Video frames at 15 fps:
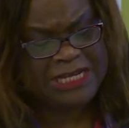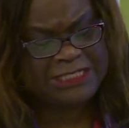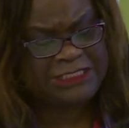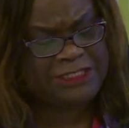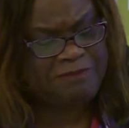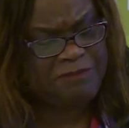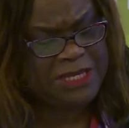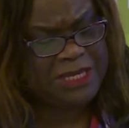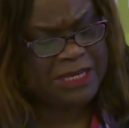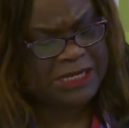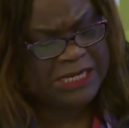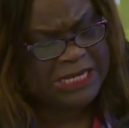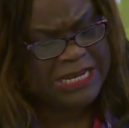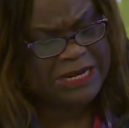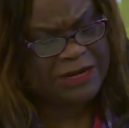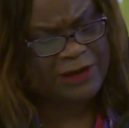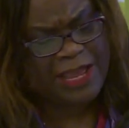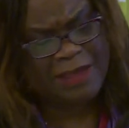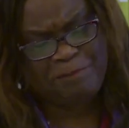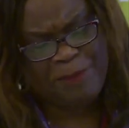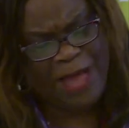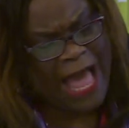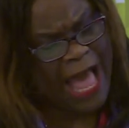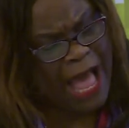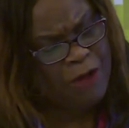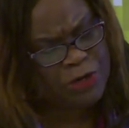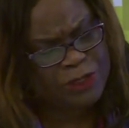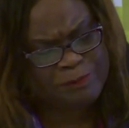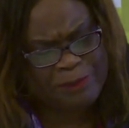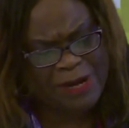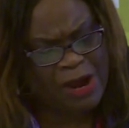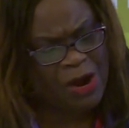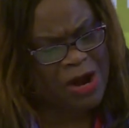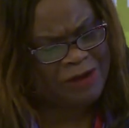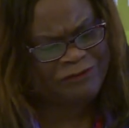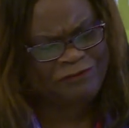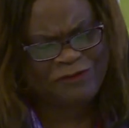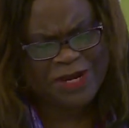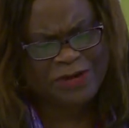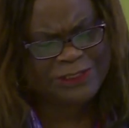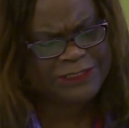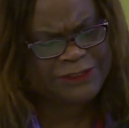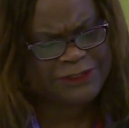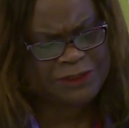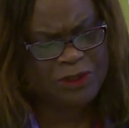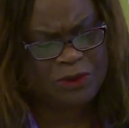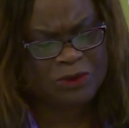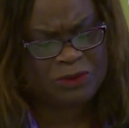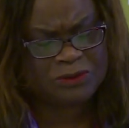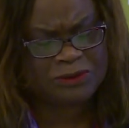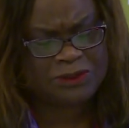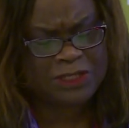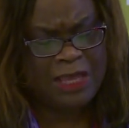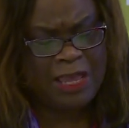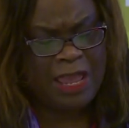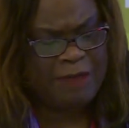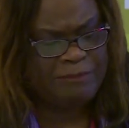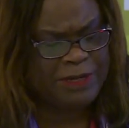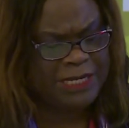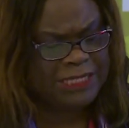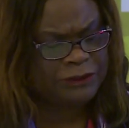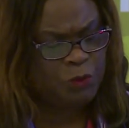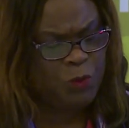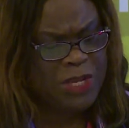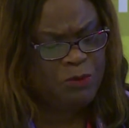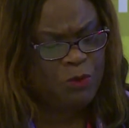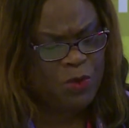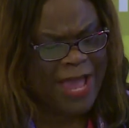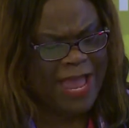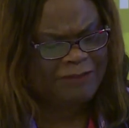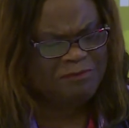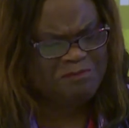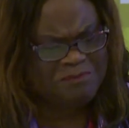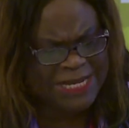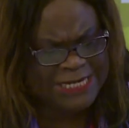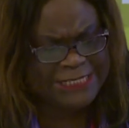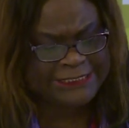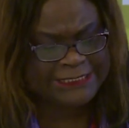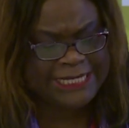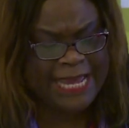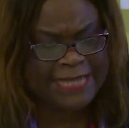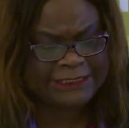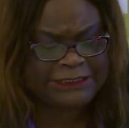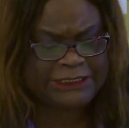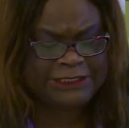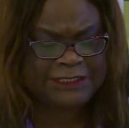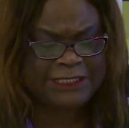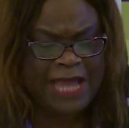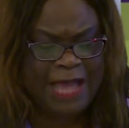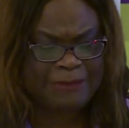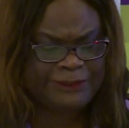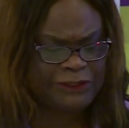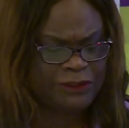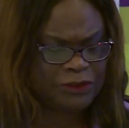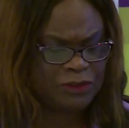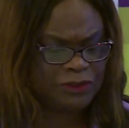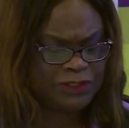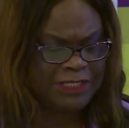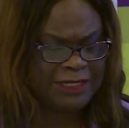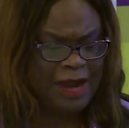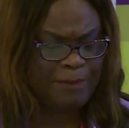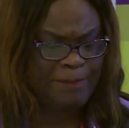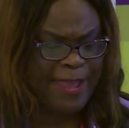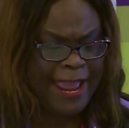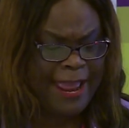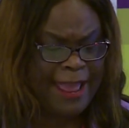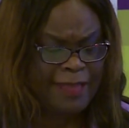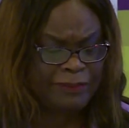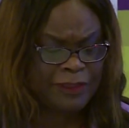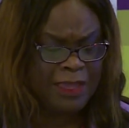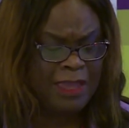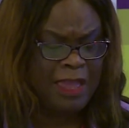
It should be clear and powered by our very souls, because we will have many challenges and obstacles in our path.